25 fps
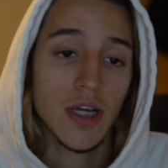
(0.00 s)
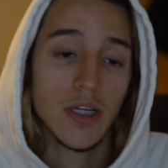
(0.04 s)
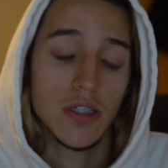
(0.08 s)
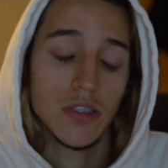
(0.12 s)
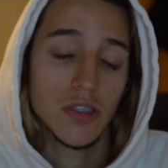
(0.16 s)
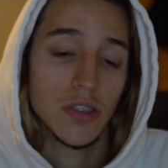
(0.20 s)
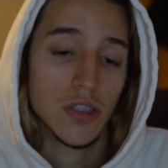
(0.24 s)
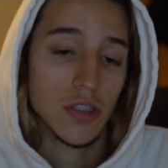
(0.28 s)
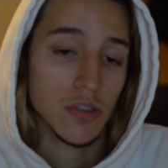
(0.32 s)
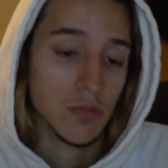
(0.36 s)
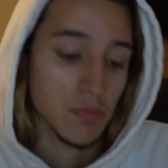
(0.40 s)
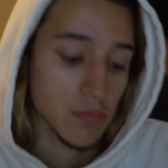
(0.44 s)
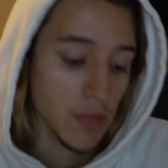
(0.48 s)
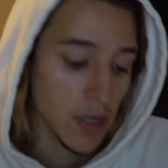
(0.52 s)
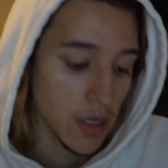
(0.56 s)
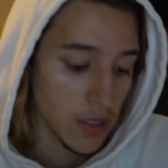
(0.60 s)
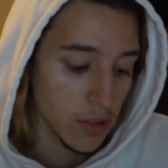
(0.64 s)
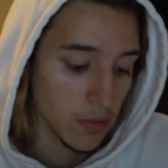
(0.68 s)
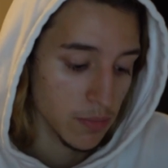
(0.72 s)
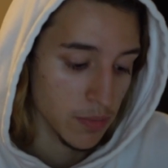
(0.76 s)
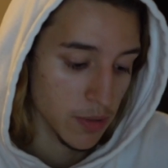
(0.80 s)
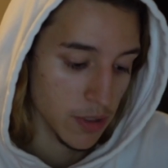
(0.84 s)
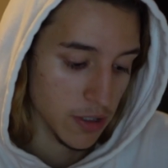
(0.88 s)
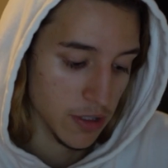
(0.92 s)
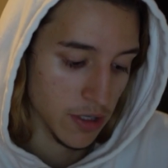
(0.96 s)
It's just my
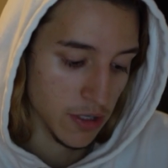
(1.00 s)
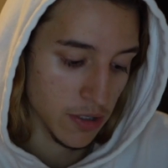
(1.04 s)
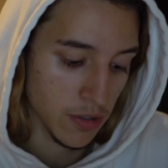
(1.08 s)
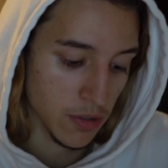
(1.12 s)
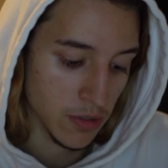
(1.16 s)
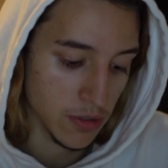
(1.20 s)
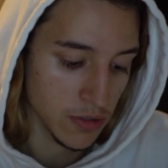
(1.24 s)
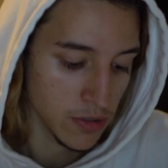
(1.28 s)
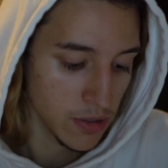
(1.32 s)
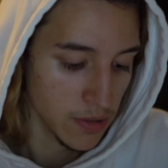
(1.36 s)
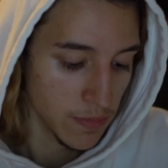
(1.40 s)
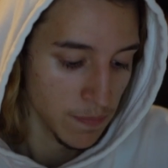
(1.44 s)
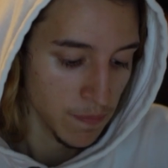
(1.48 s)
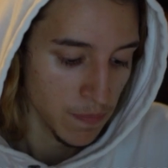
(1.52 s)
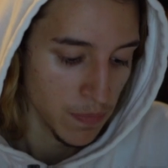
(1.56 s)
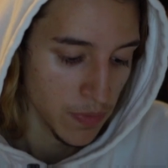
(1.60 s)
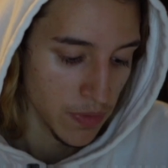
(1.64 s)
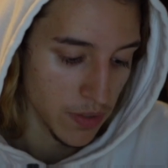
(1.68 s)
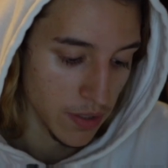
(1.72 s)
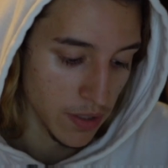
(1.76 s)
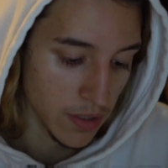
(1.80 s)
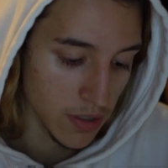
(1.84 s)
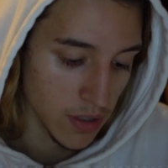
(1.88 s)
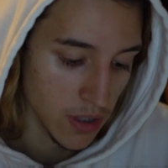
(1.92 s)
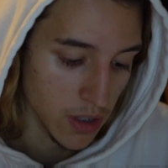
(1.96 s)
opinion on it.
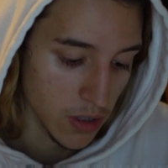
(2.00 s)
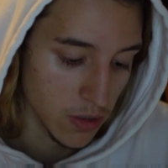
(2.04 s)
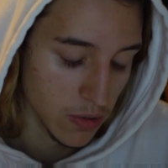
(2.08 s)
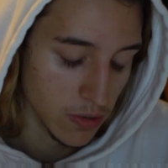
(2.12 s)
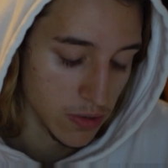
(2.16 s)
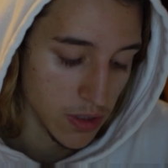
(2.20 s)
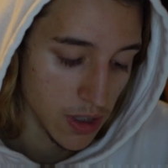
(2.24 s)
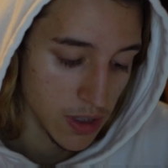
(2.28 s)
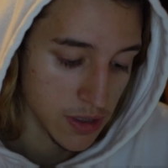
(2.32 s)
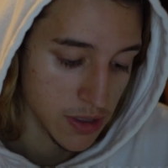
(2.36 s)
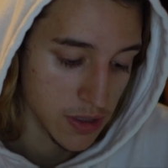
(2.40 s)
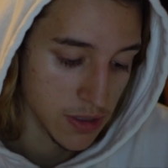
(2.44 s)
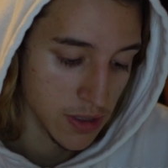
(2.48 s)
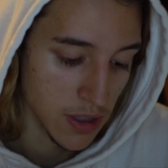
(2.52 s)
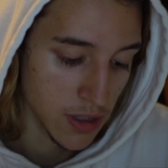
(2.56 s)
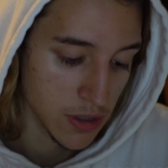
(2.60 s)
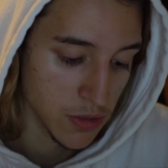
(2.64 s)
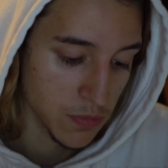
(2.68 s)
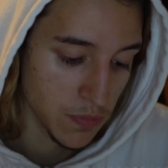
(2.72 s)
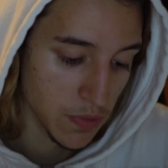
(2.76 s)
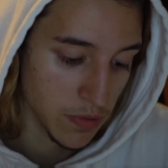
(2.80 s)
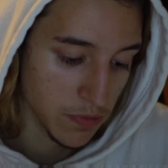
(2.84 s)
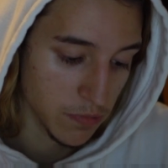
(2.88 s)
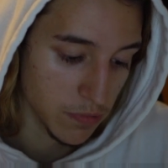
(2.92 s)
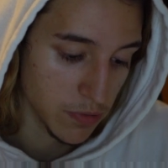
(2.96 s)
Yeah,
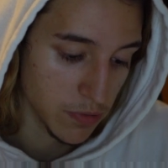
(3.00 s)
Kolasinac went